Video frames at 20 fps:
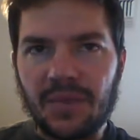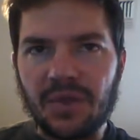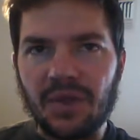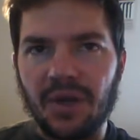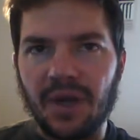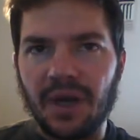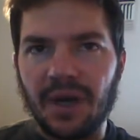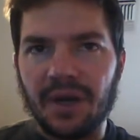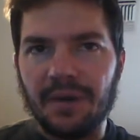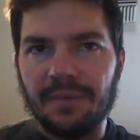
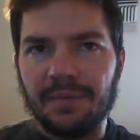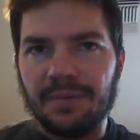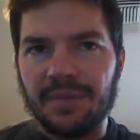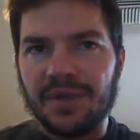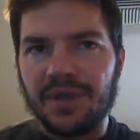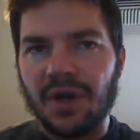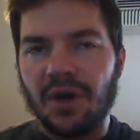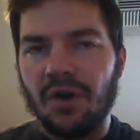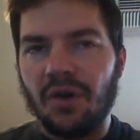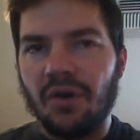Um,
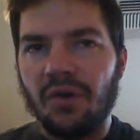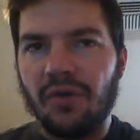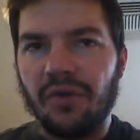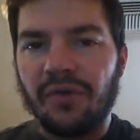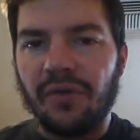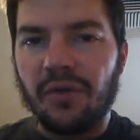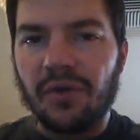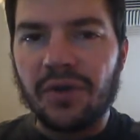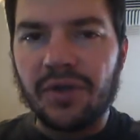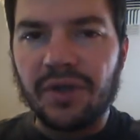so,
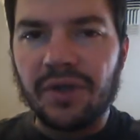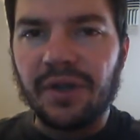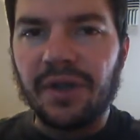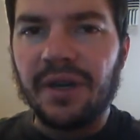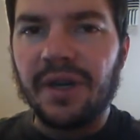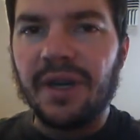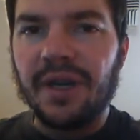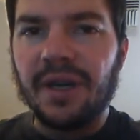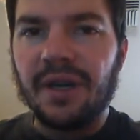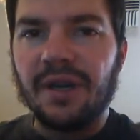
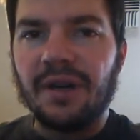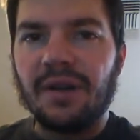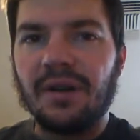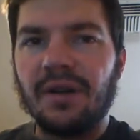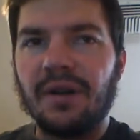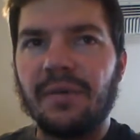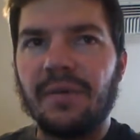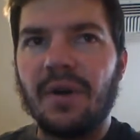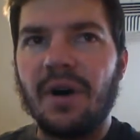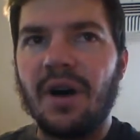fortunately,
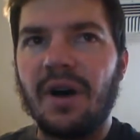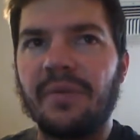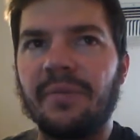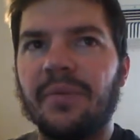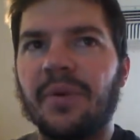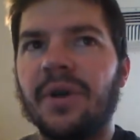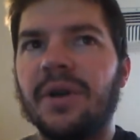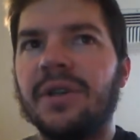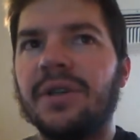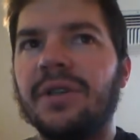
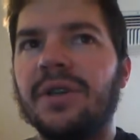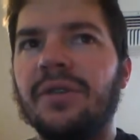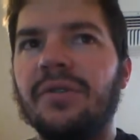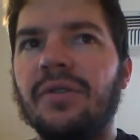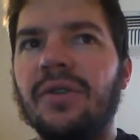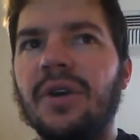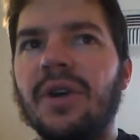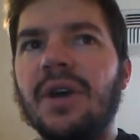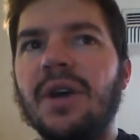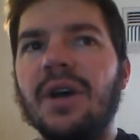off prednisone.
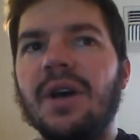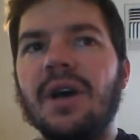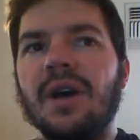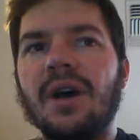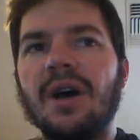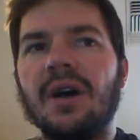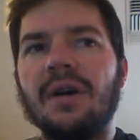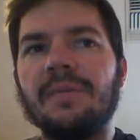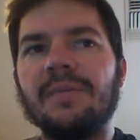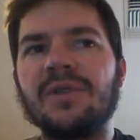
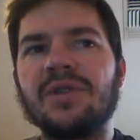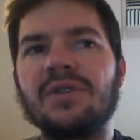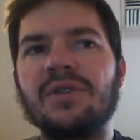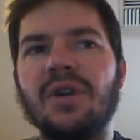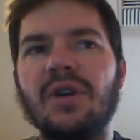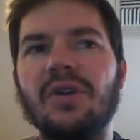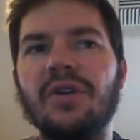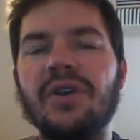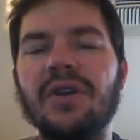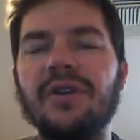Um,
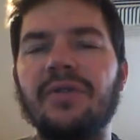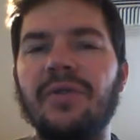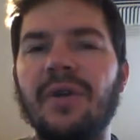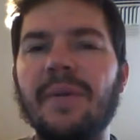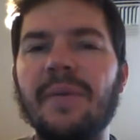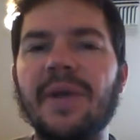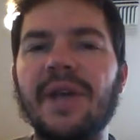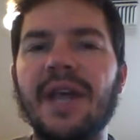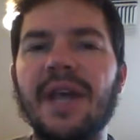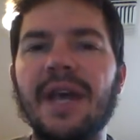started
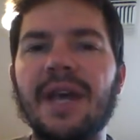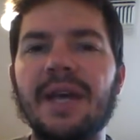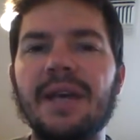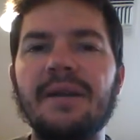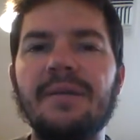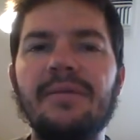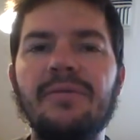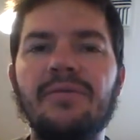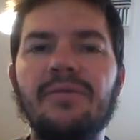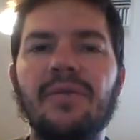
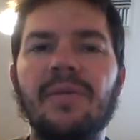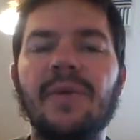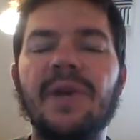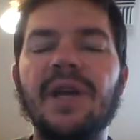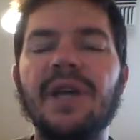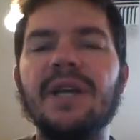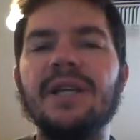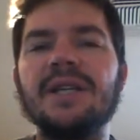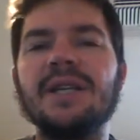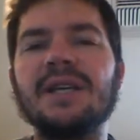Remicade,
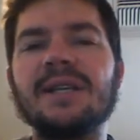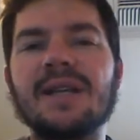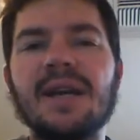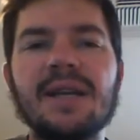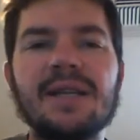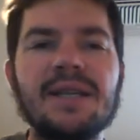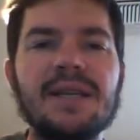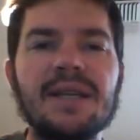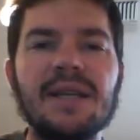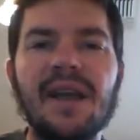Remicade's
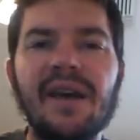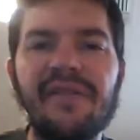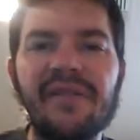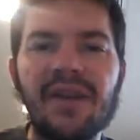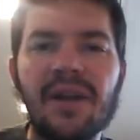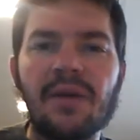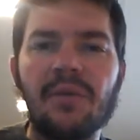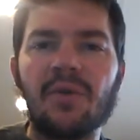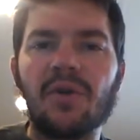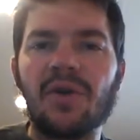anti-TNF
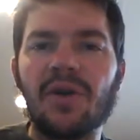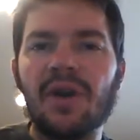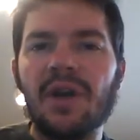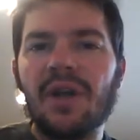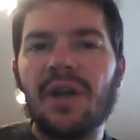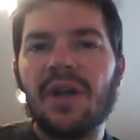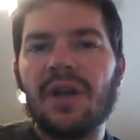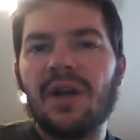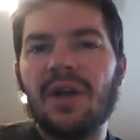inhibitor.